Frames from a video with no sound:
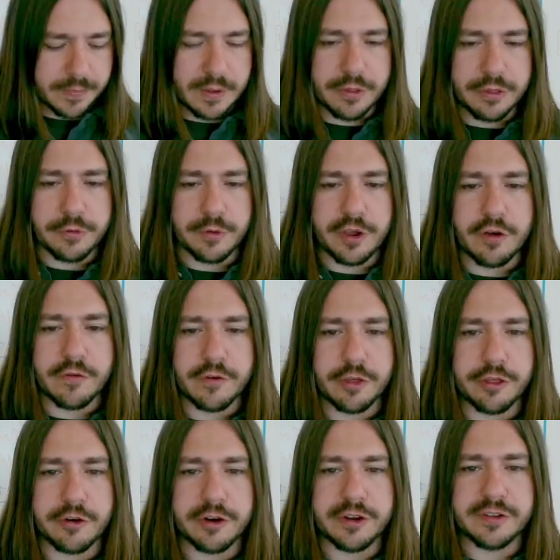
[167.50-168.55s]
3 over
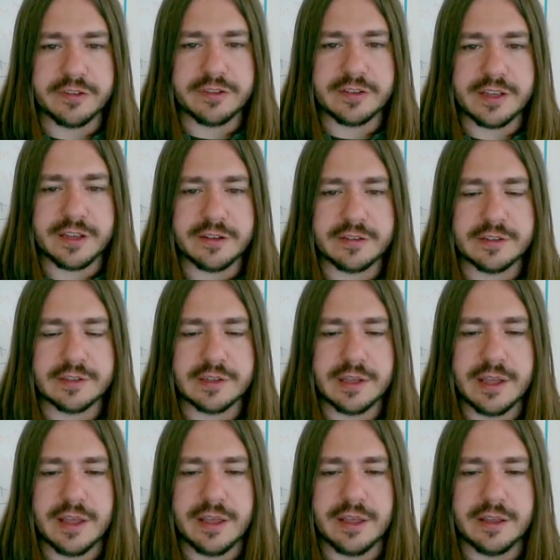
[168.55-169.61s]
36
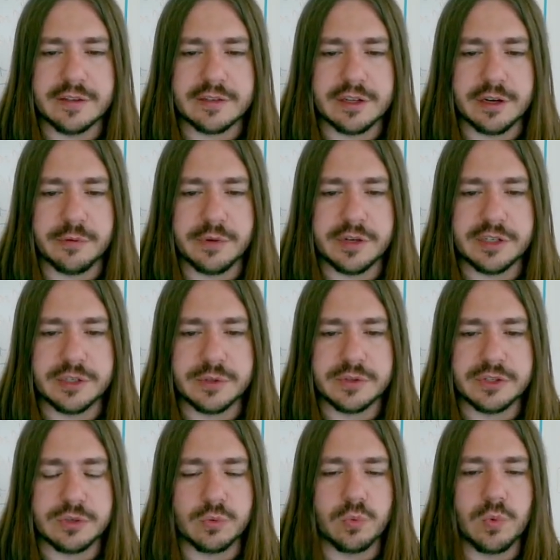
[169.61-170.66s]
is going to reduce
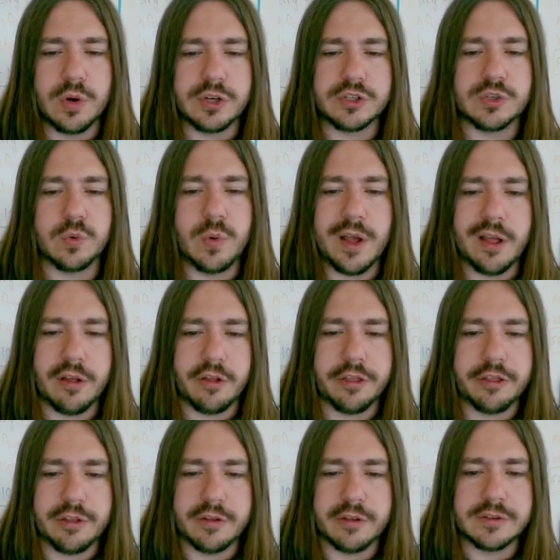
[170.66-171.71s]
to 1
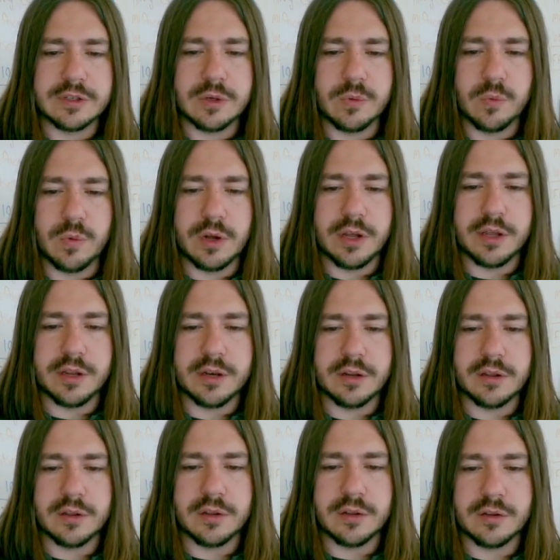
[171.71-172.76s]
12th, so 1
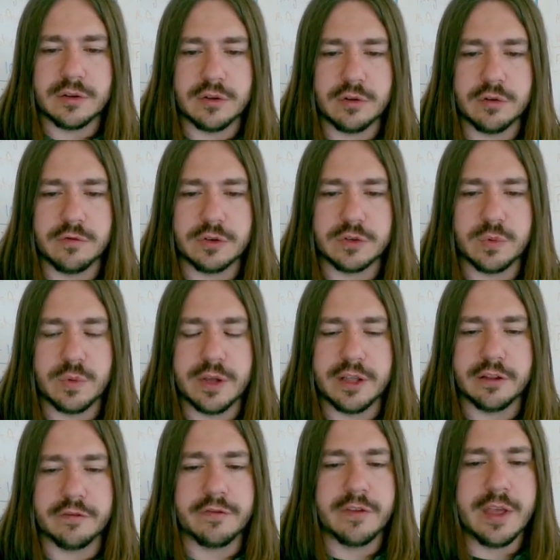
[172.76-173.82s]
over
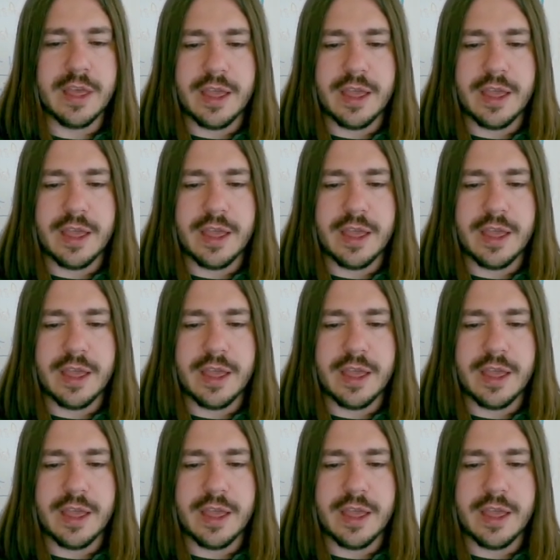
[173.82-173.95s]
12.